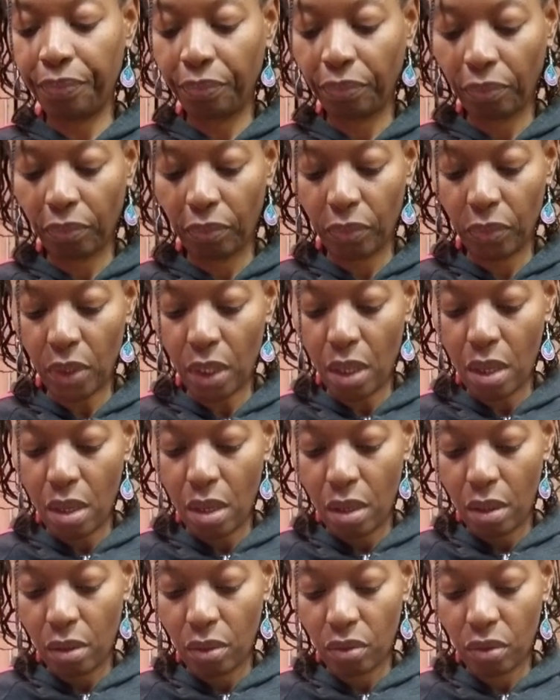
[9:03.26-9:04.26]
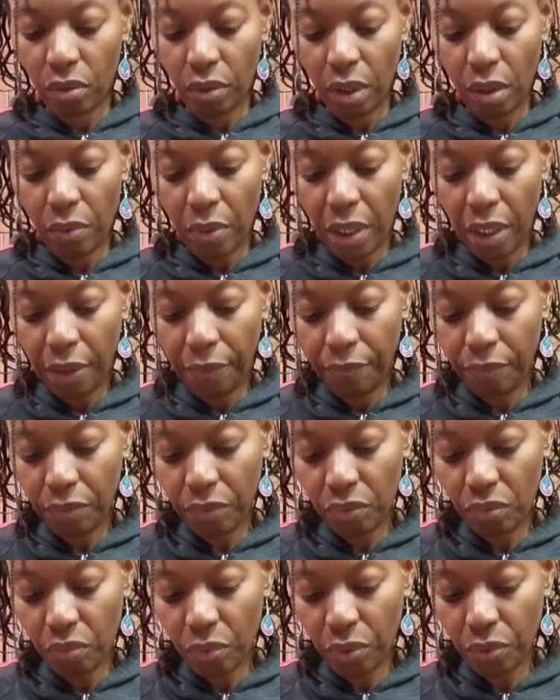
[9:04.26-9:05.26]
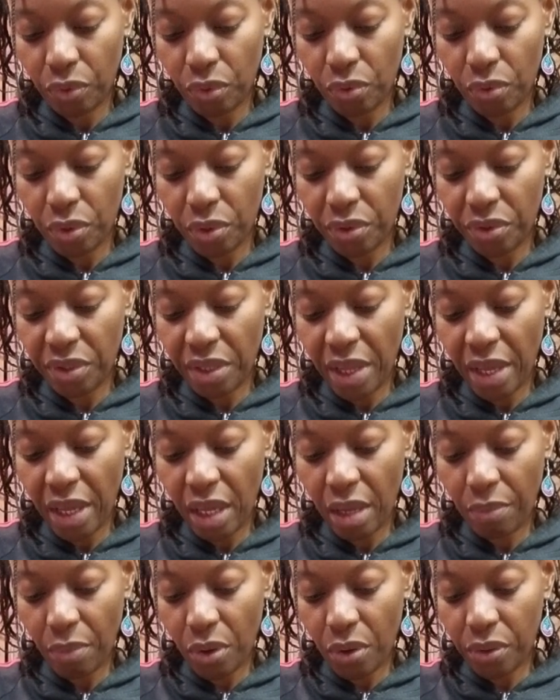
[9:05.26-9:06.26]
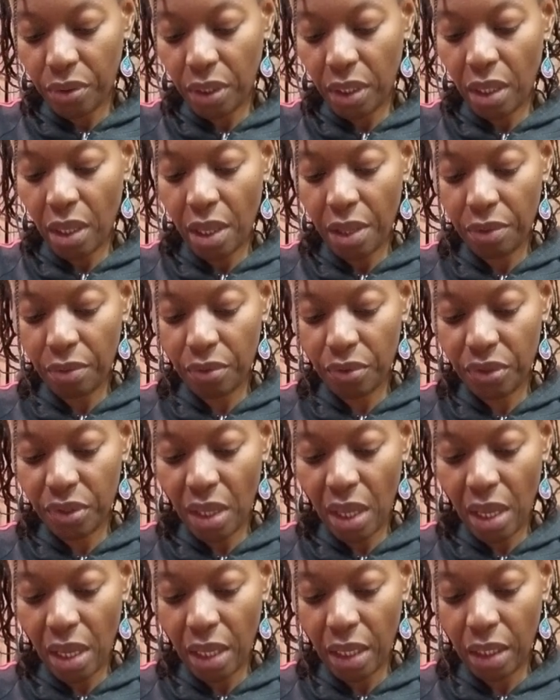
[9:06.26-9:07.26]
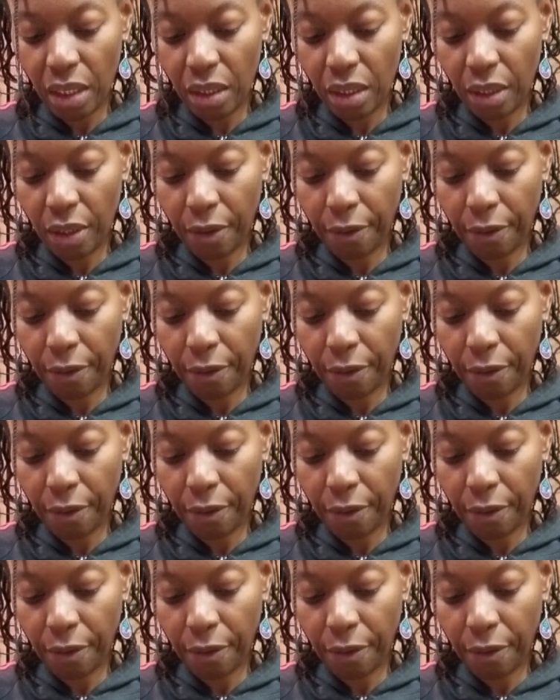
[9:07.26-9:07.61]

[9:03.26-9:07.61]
So anyway, we'll do the same on the other side.